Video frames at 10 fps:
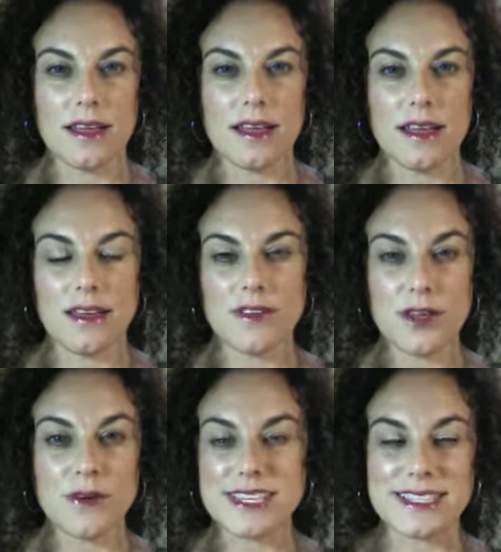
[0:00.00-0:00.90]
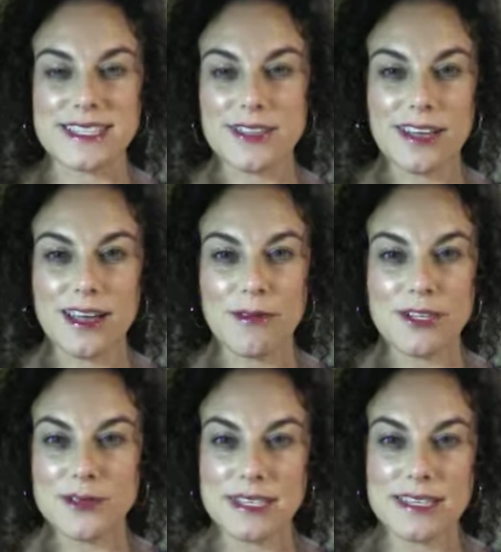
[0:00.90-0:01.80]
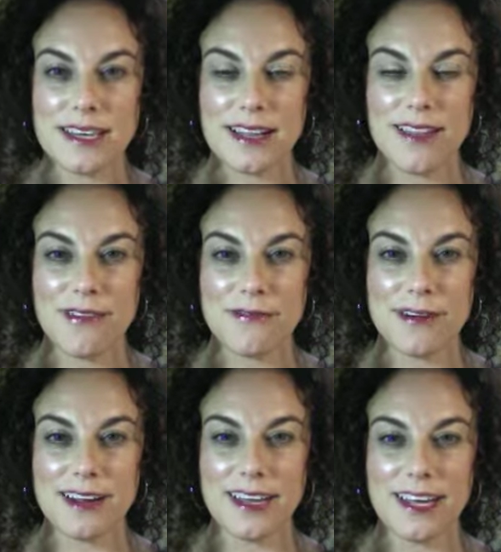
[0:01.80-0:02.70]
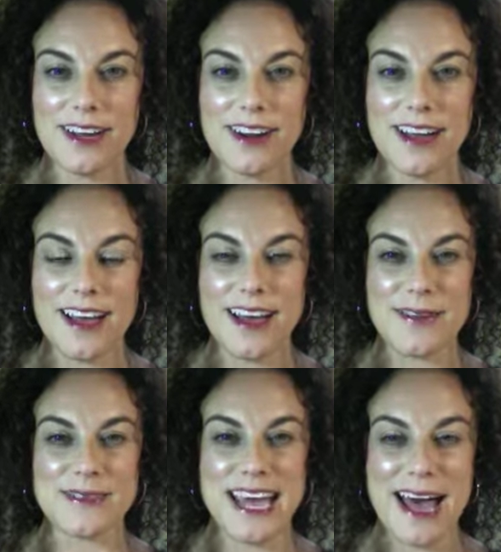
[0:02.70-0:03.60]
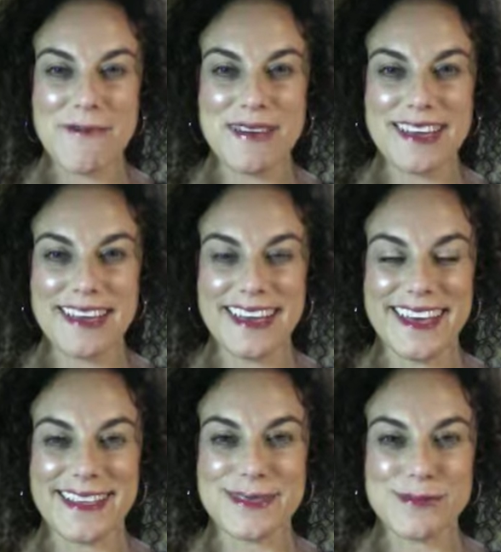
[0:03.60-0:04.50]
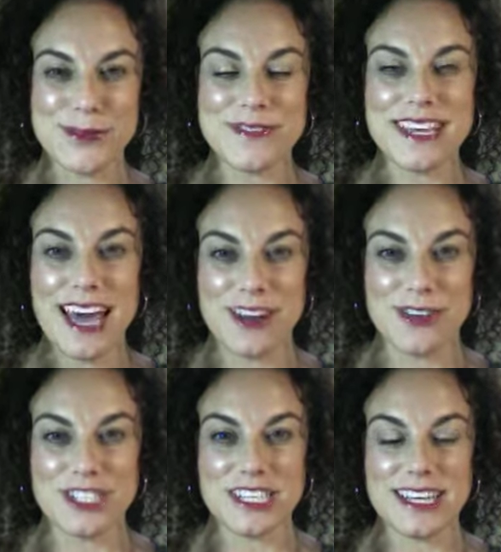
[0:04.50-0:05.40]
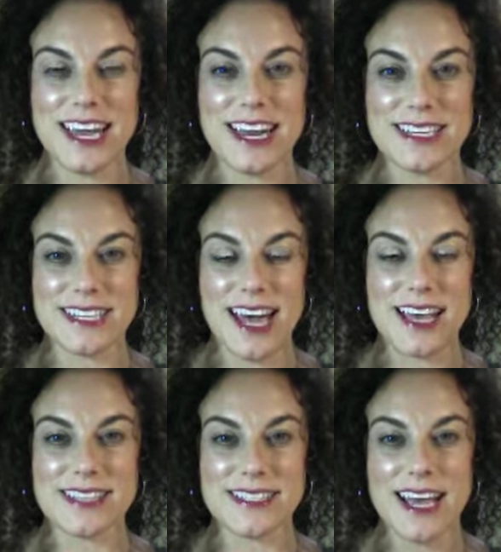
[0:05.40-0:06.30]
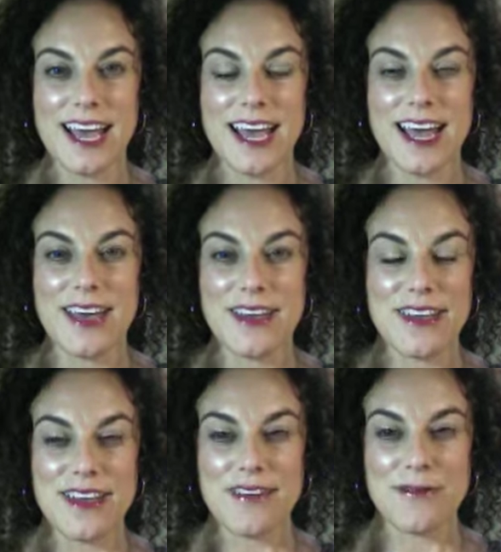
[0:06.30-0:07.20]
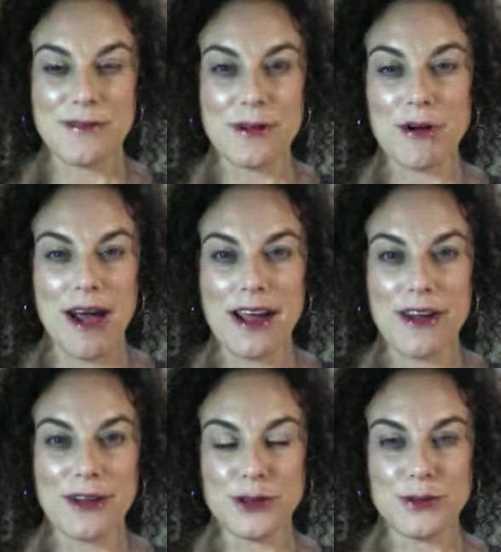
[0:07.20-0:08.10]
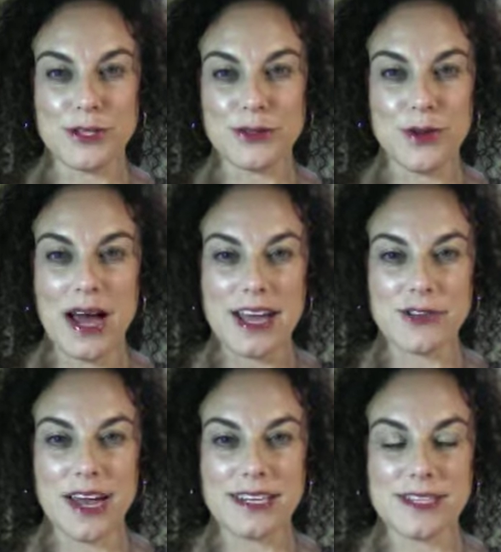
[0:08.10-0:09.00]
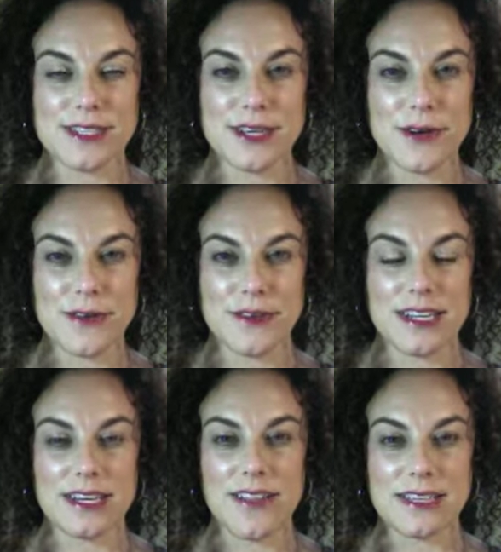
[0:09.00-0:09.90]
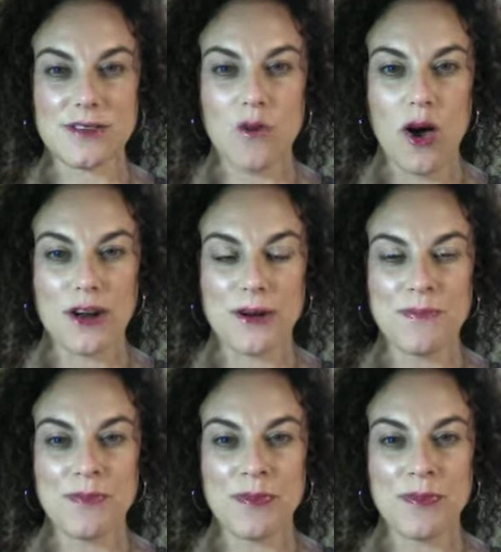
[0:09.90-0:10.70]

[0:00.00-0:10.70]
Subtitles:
Even though it doesn't look like we're doing a lot of work here, tapping is moving energy, and it does require you to hydrate. So you need a glass of water.